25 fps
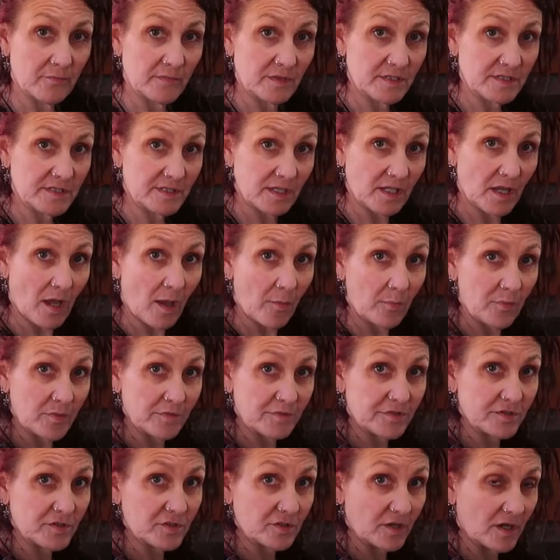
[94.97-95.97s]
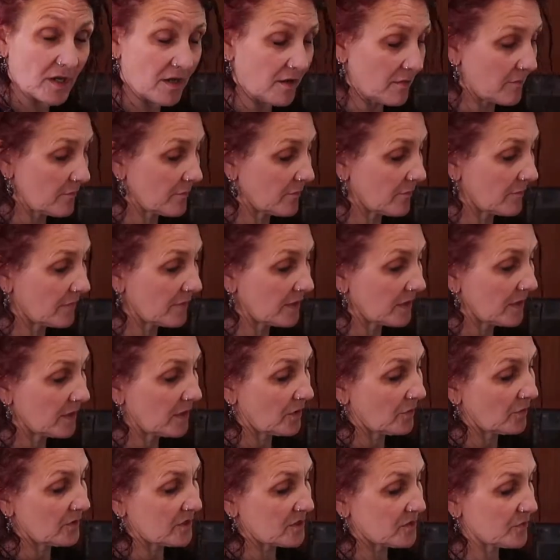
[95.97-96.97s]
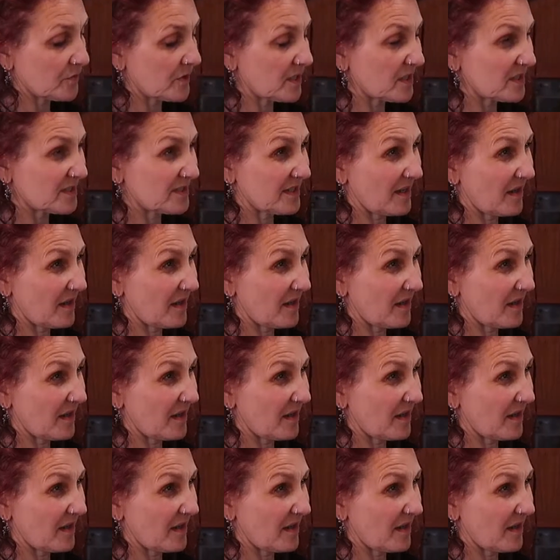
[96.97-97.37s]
There's a cup of sugar, which works